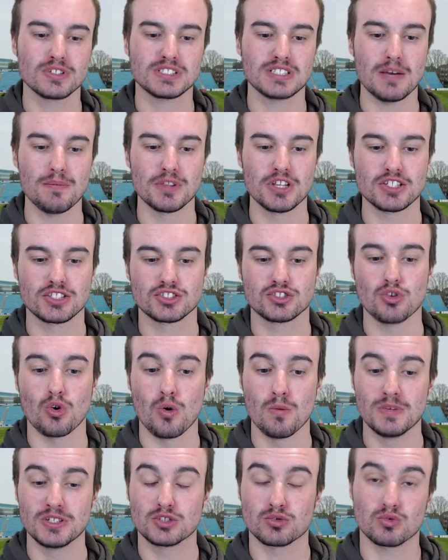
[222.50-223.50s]
at some of the
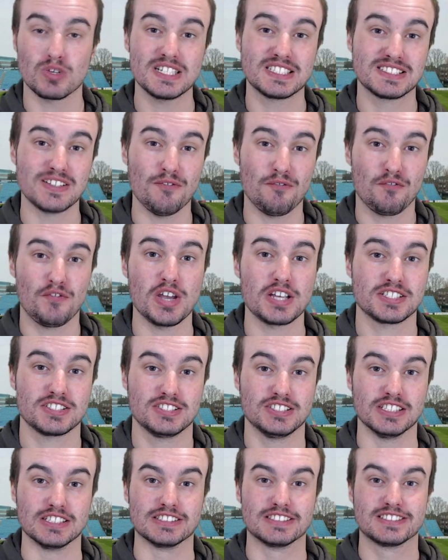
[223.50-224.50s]
Stormers' recent
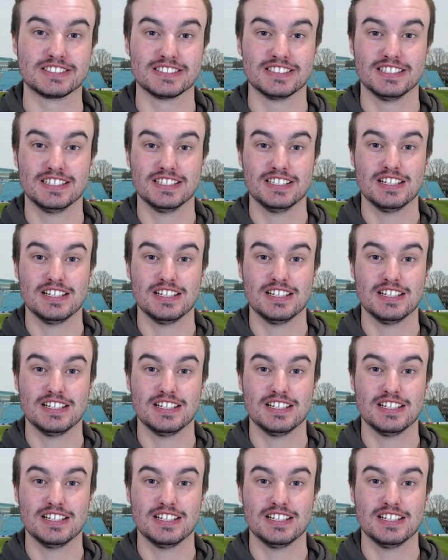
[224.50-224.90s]
fixtures,